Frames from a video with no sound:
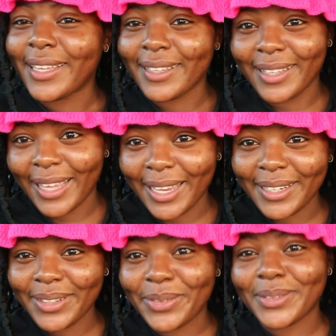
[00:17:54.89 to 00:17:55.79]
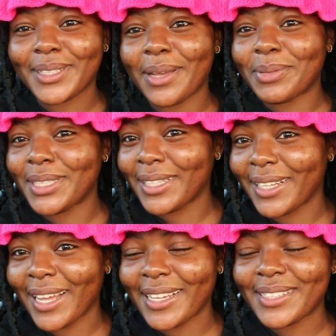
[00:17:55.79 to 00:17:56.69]
Gianni. Good day, AVUXENI,
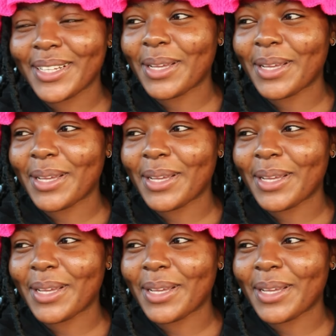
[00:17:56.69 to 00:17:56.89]
guys.